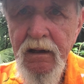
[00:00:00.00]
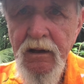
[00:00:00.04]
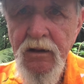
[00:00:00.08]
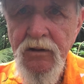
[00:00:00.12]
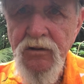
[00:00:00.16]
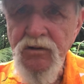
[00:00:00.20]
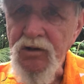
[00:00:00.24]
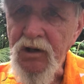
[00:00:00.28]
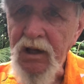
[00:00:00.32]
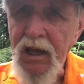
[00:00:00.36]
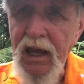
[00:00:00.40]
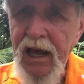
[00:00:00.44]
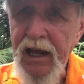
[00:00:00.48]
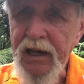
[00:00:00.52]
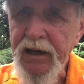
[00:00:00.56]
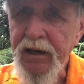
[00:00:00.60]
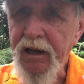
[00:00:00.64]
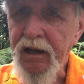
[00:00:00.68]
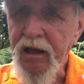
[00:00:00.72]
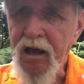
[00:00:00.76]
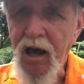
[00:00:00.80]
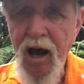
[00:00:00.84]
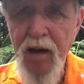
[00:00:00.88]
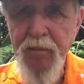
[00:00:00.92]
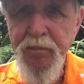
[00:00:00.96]
She had the
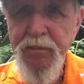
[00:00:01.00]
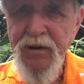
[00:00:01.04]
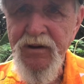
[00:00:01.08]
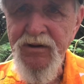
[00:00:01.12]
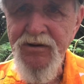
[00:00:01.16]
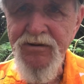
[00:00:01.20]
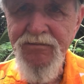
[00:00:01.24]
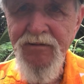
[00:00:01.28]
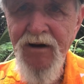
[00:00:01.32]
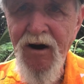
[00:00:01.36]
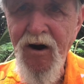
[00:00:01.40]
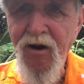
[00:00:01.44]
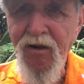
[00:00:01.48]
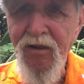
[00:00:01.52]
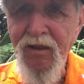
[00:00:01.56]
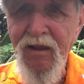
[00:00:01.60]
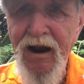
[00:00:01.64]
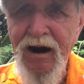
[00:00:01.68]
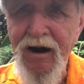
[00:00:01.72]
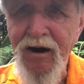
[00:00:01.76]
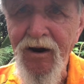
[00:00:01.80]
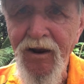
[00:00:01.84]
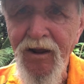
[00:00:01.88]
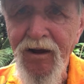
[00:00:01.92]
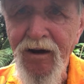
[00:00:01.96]
copies of all our
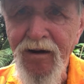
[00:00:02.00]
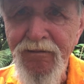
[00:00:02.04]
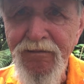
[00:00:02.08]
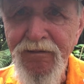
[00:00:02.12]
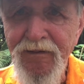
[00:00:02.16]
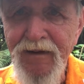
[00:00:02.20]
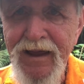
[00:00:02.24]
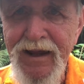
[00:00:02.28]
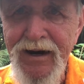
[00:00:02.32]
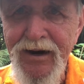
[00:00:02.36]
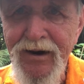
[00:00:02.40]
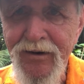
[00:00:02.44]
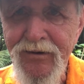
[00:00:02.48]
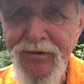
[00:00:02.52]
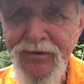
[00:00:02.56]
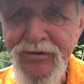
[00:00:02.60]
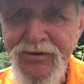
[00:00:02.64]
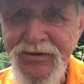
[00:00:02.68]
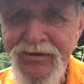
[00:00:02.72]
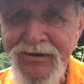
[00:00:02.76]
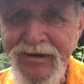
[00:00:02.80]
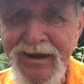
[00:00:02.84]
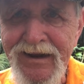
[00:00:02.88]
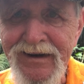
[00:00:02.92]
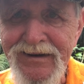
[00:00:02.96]
love letters
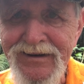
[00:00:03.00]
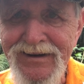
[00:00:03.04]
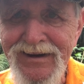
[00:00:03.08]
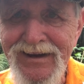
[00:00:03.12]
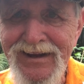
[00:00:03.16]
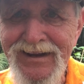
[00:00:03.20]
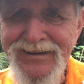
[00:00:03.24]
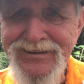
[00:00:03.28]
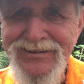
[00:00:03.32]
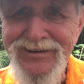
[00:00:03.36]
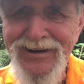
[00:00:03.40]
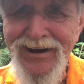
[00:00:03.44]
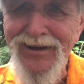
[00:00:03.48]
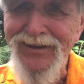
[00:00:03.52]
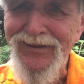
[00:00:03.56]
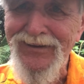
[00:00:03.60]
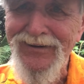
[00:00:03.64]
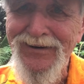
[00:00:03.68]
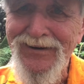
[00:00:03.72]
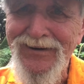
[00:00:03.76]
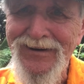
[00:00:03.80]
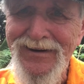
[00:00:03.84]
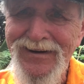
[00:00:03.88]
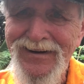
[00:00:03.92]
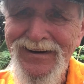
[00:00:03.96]
sent to each other